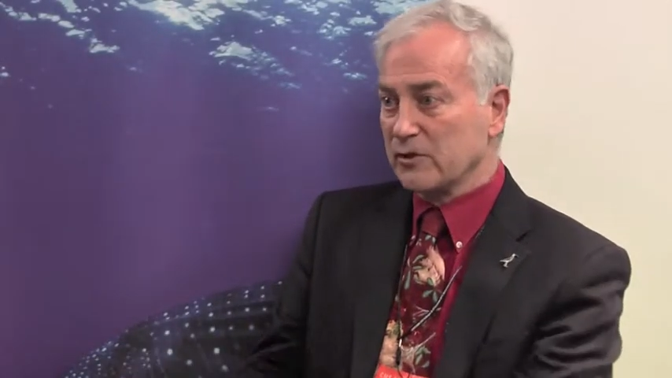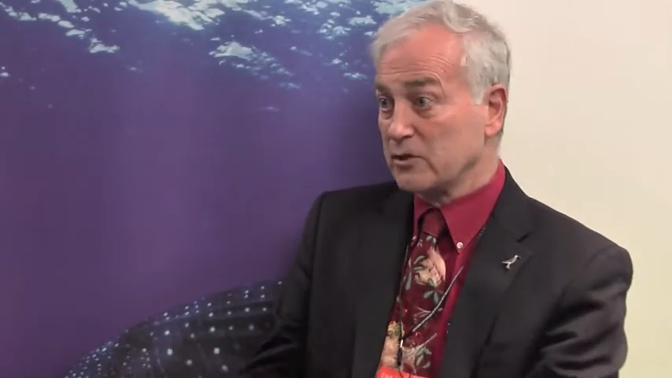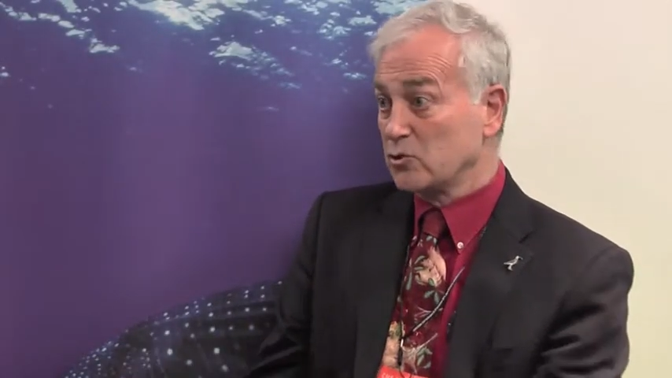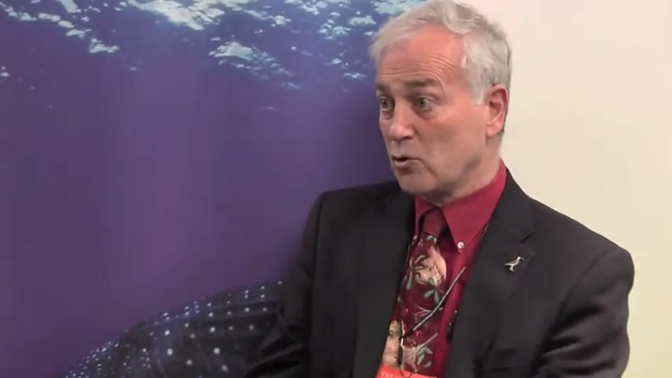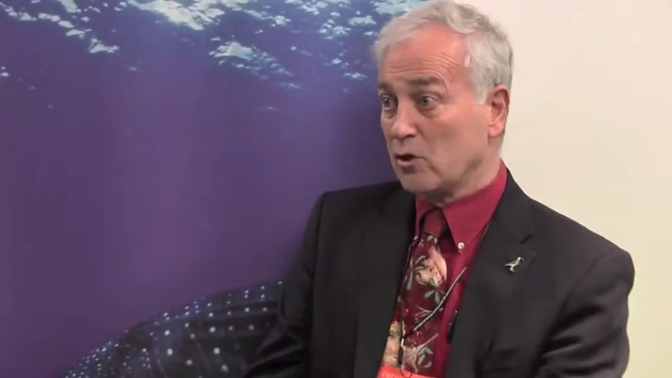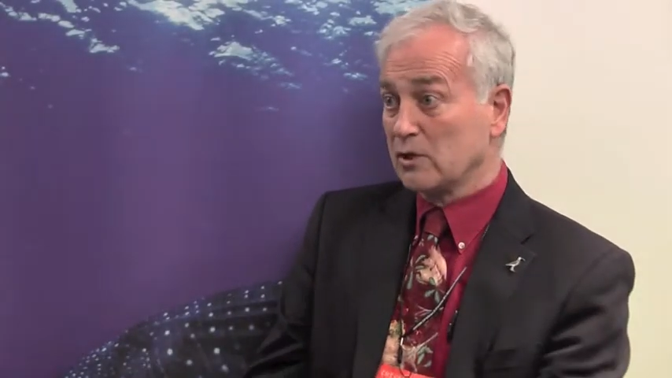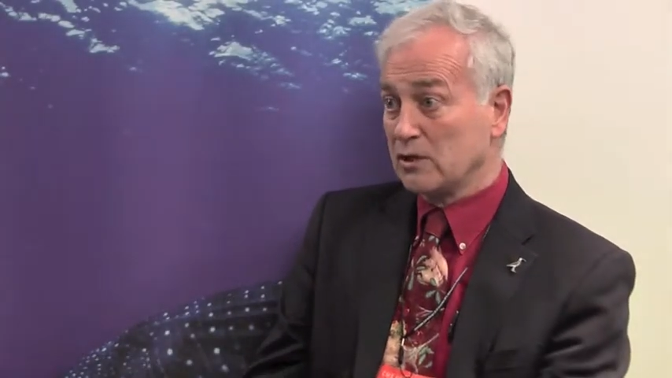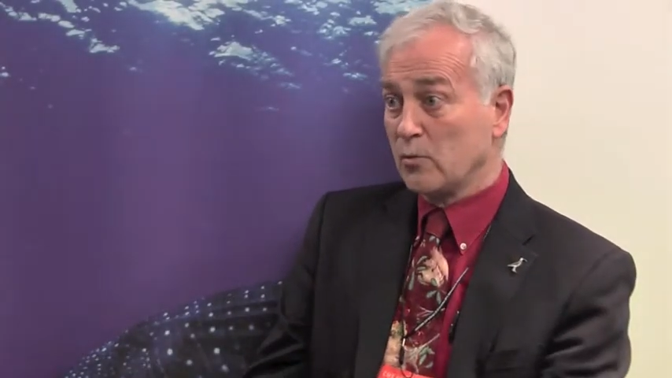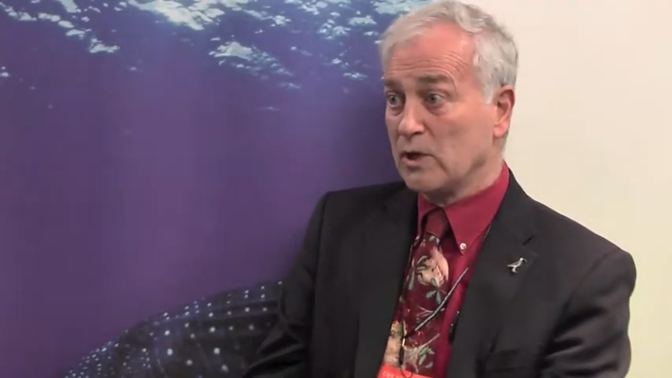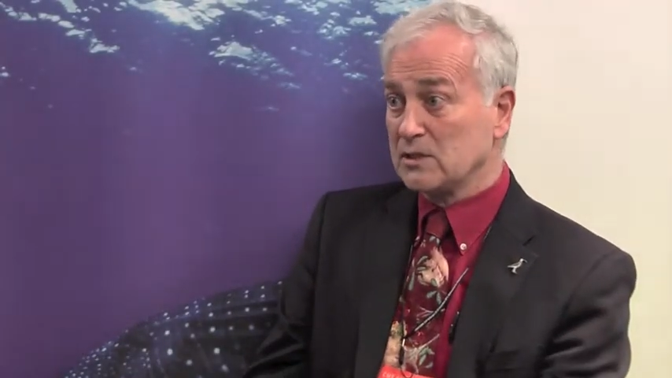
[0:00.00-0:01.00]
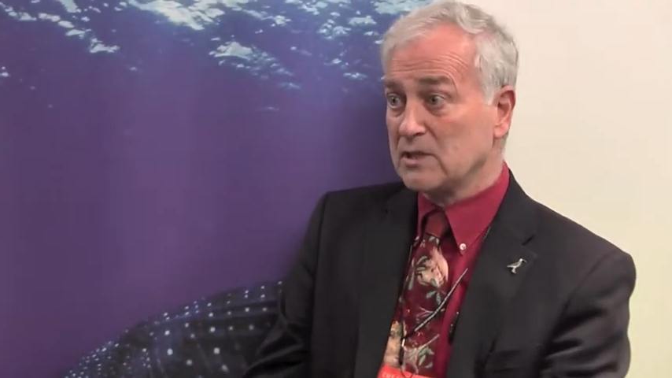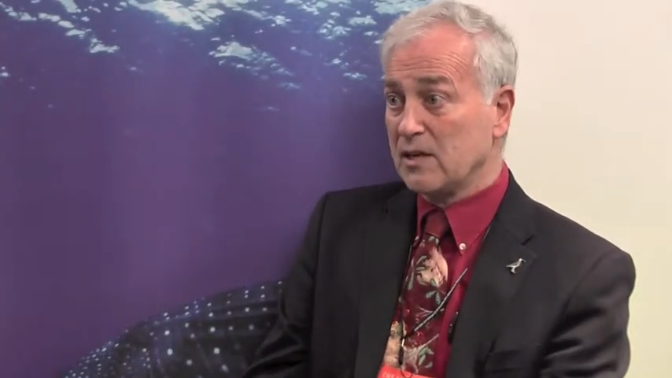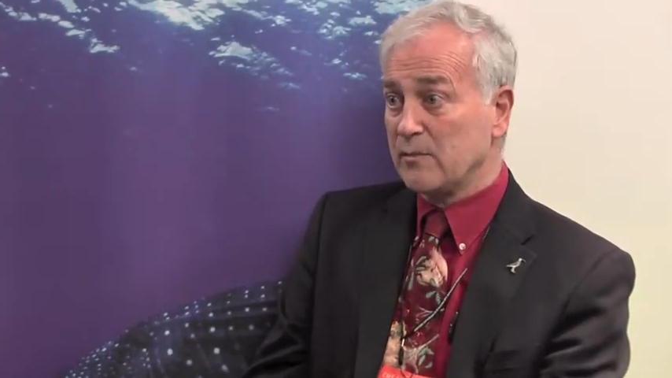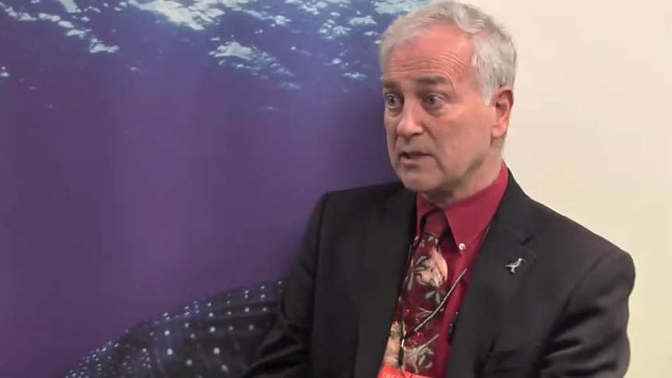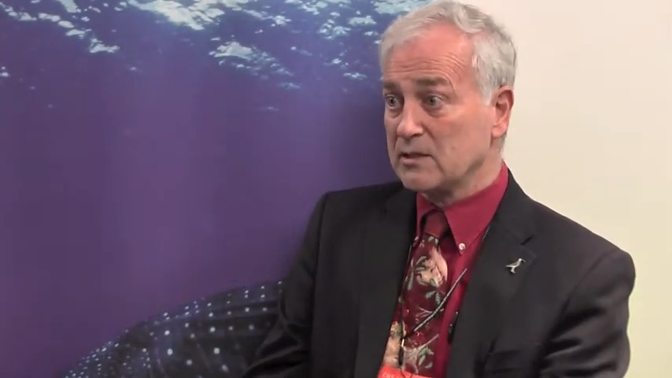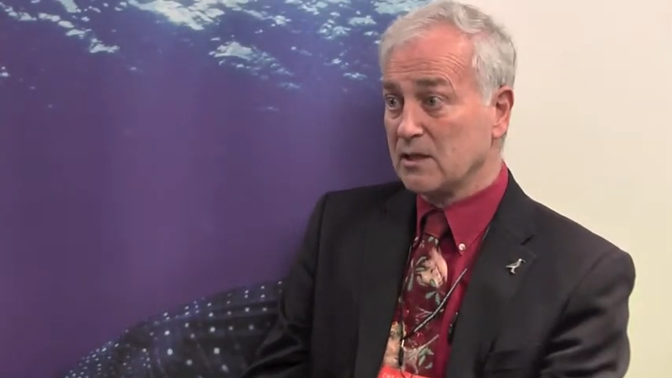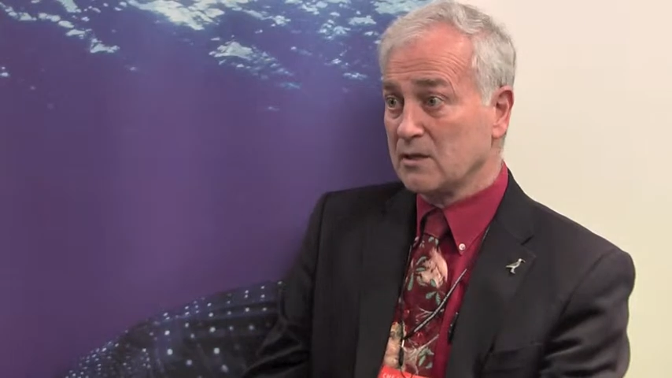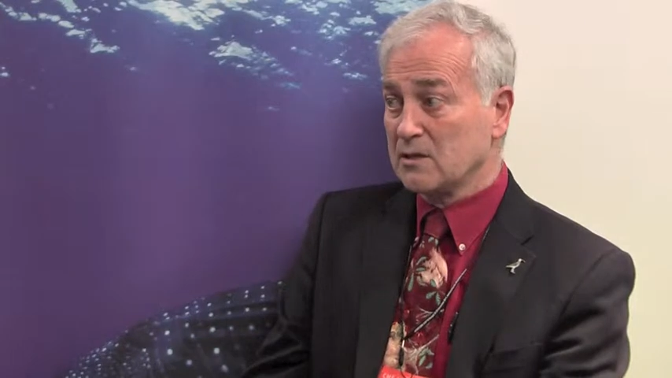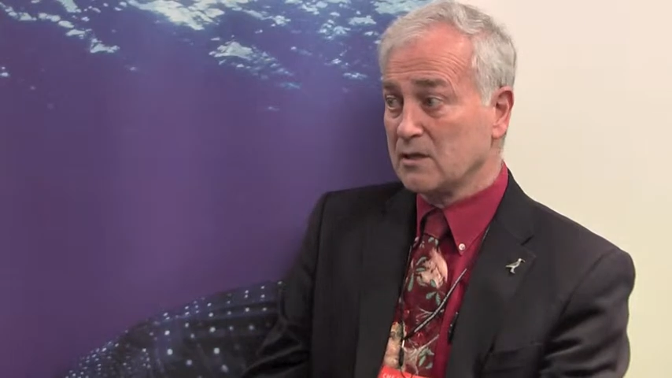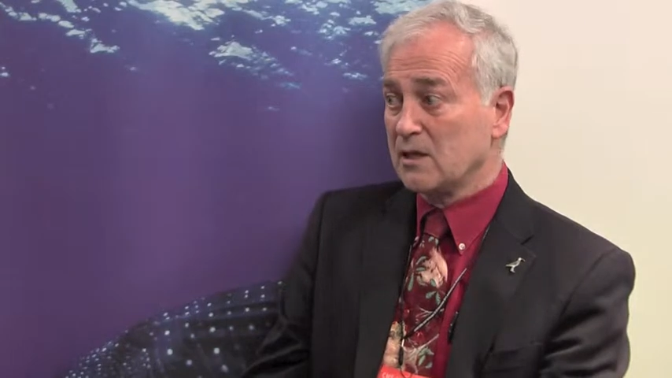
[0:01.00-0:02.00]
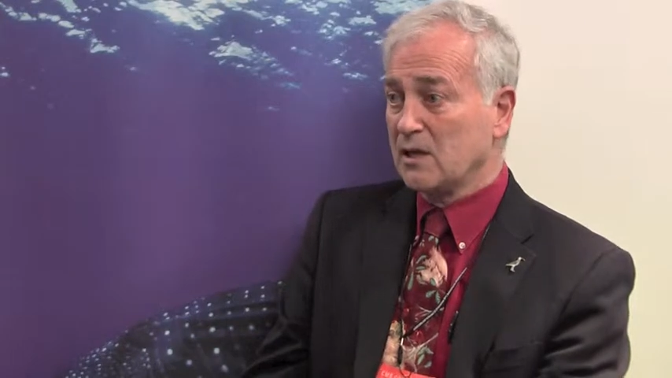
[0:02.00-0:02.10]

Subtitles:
very strongly to what CMS does.